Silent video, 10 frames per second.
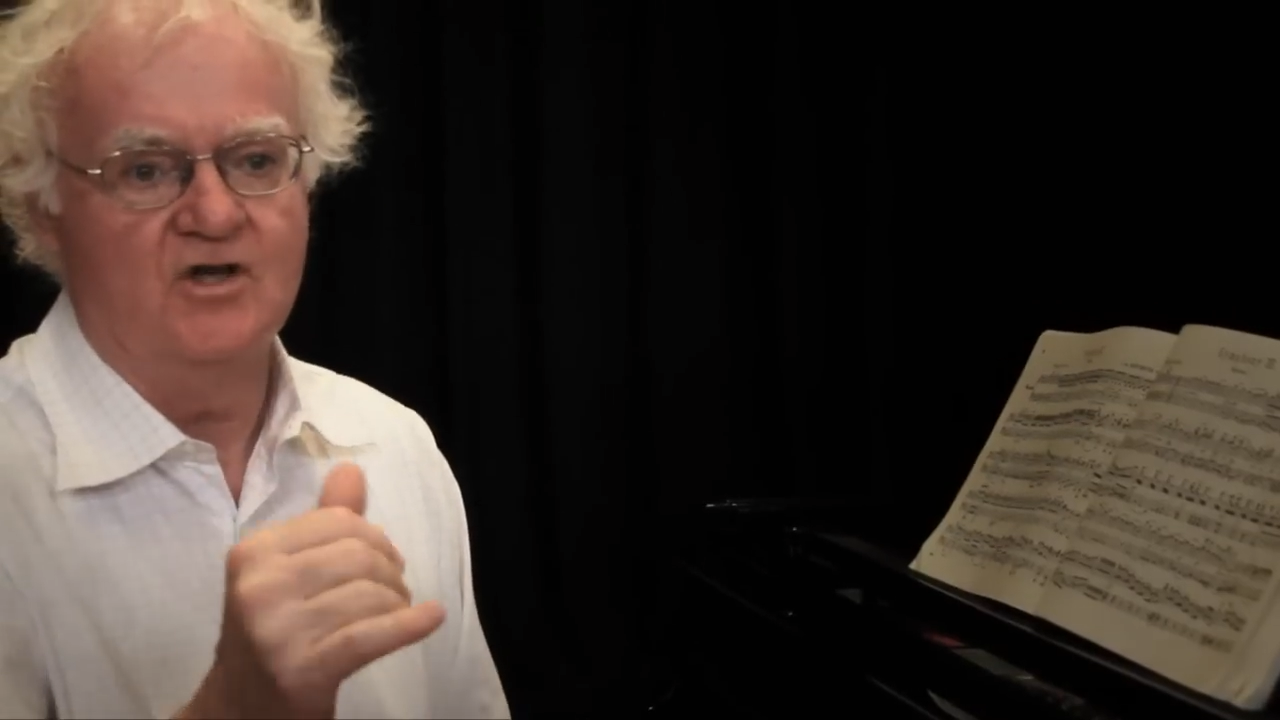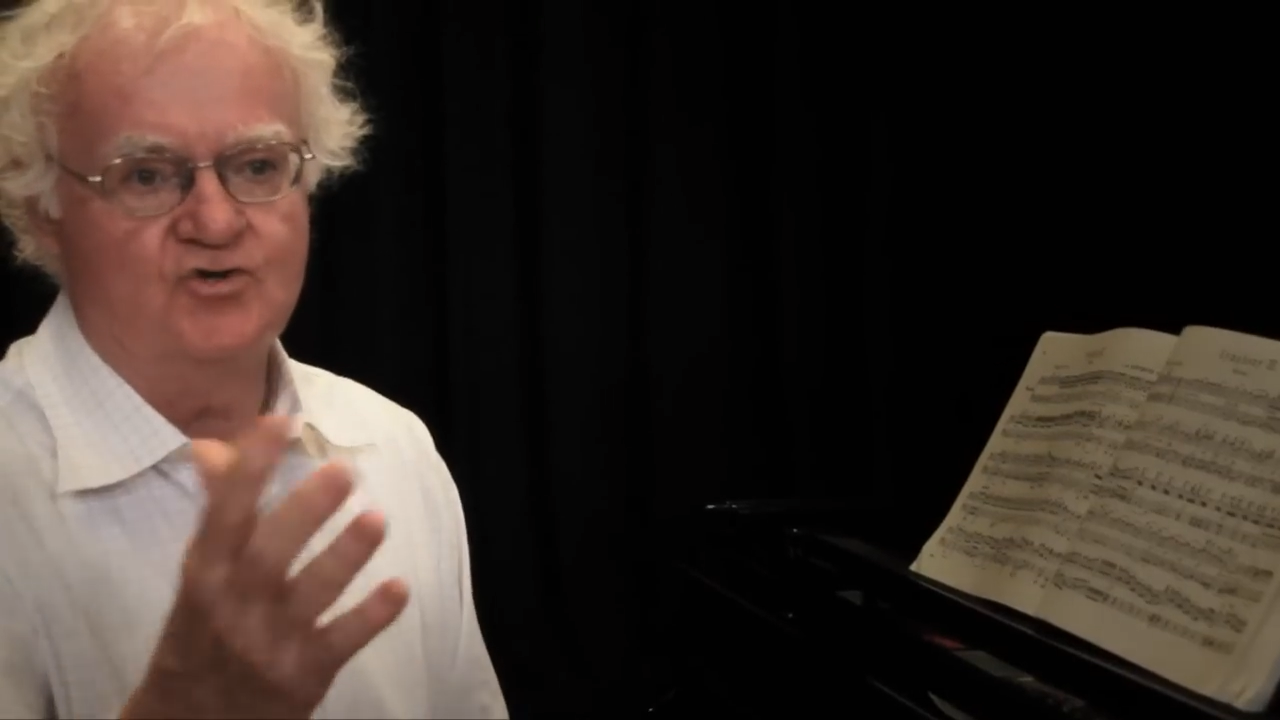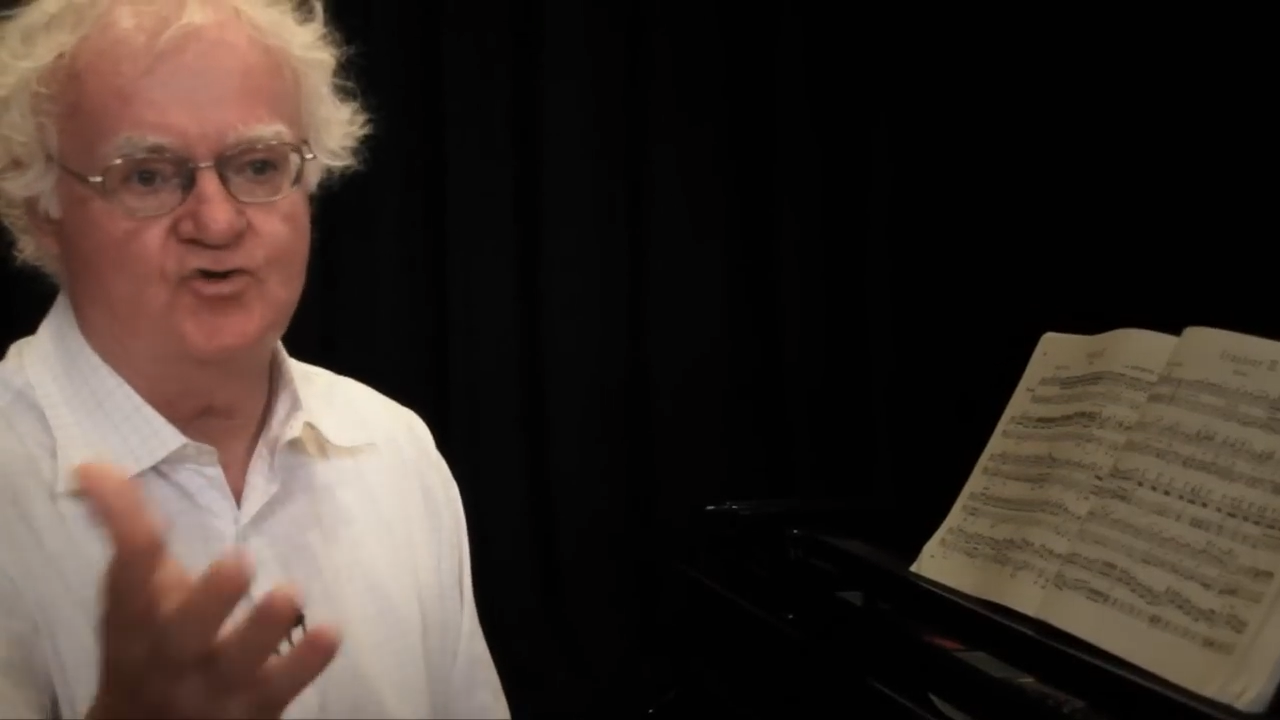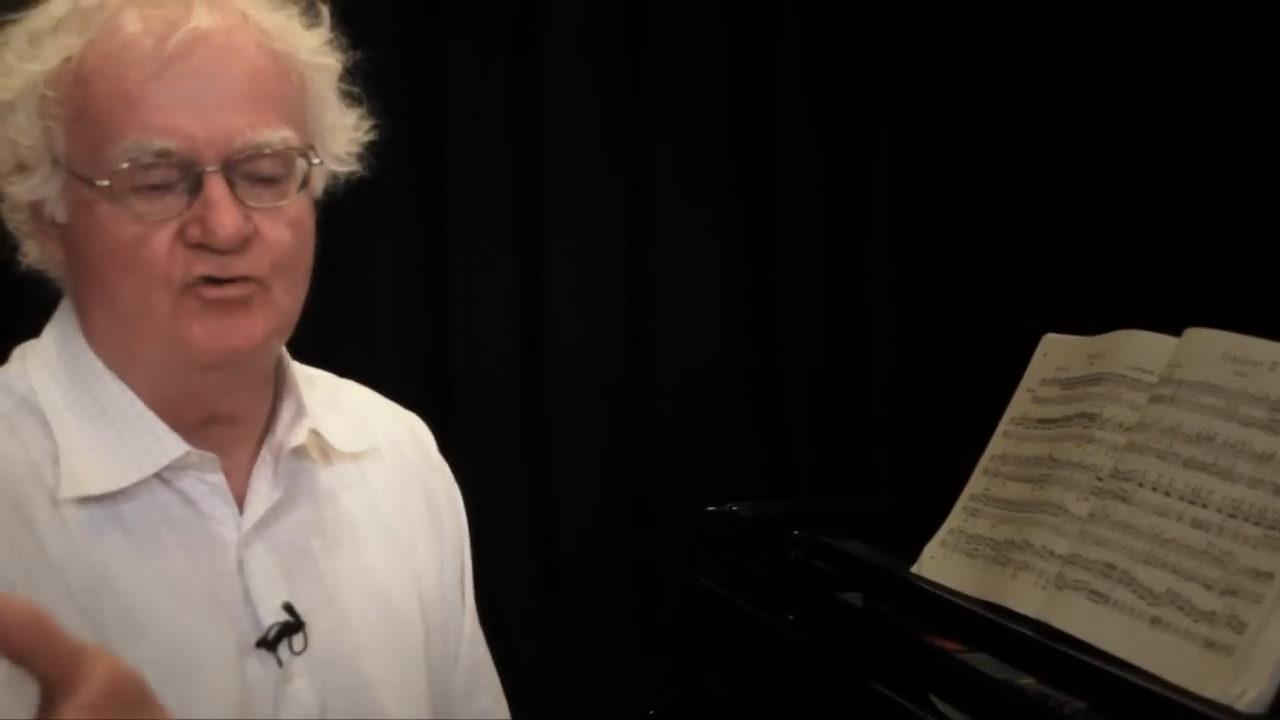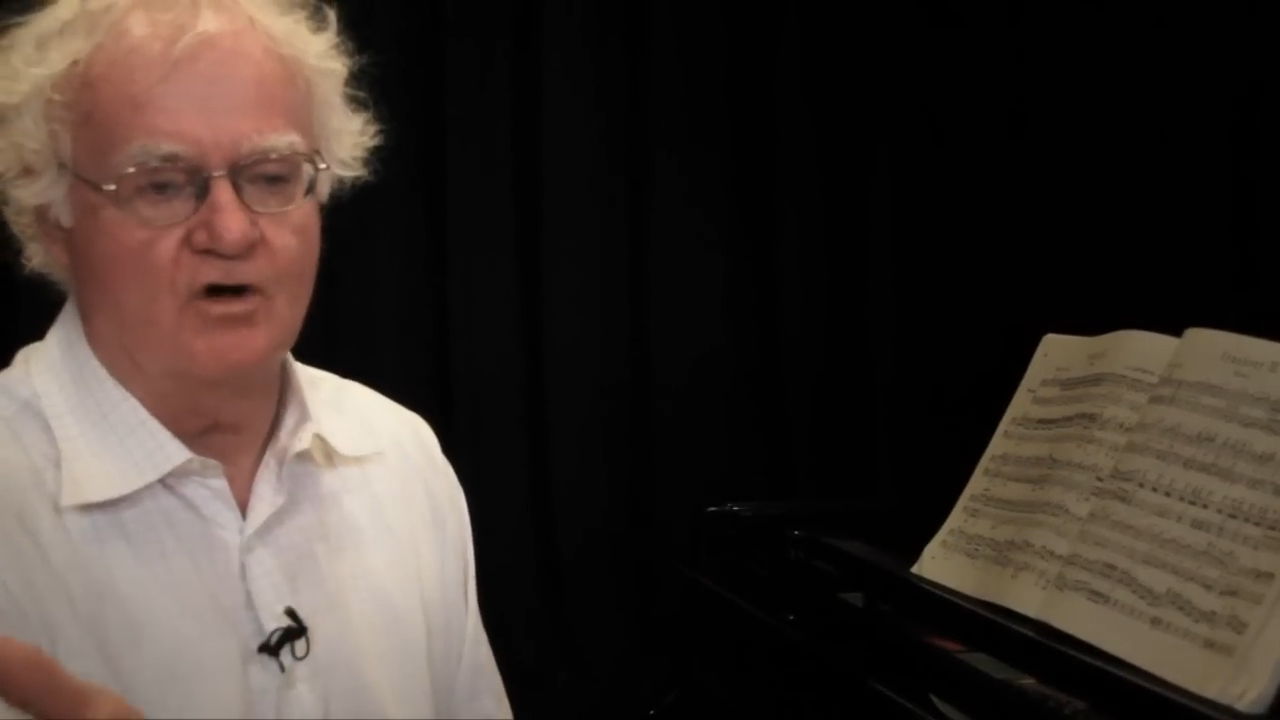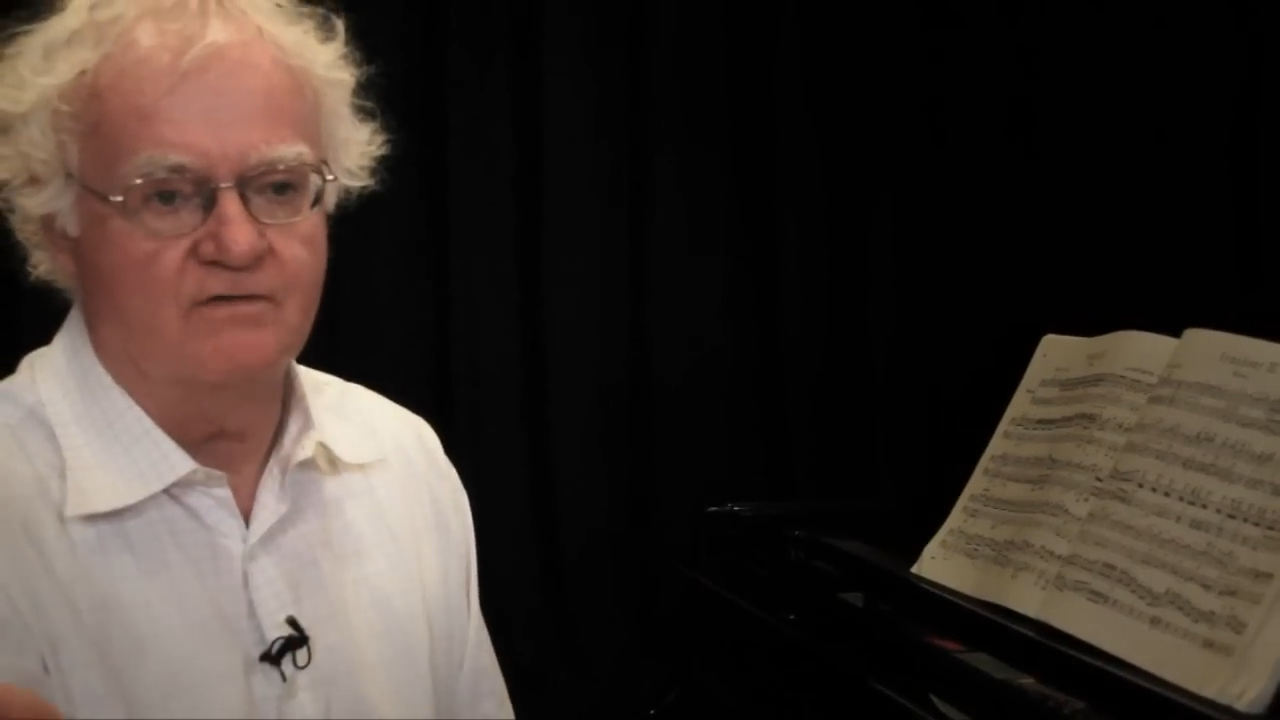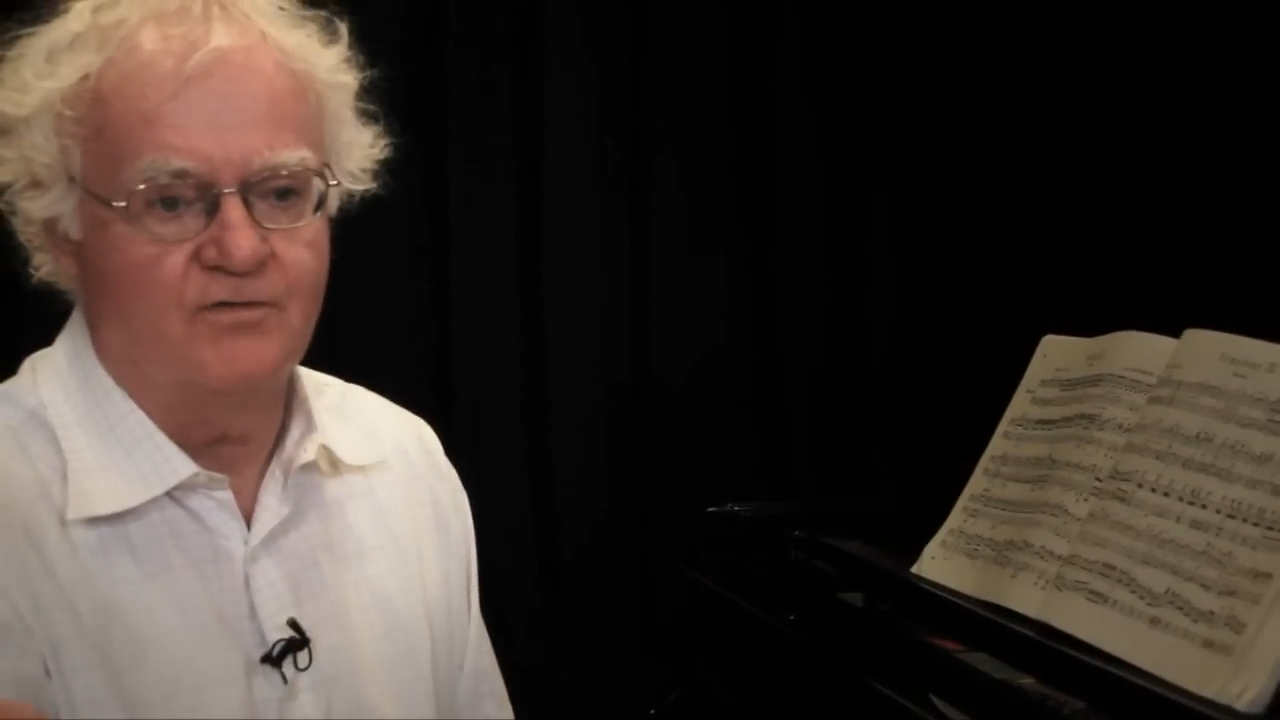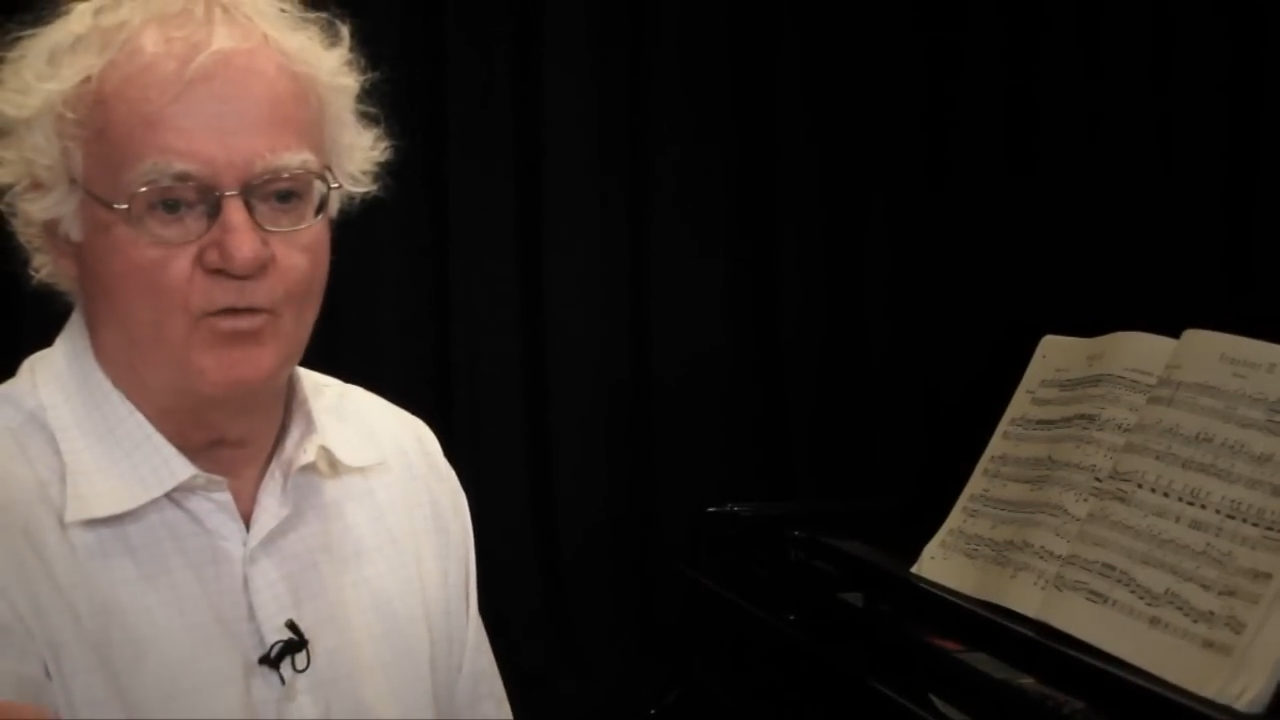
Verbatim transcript: Too long for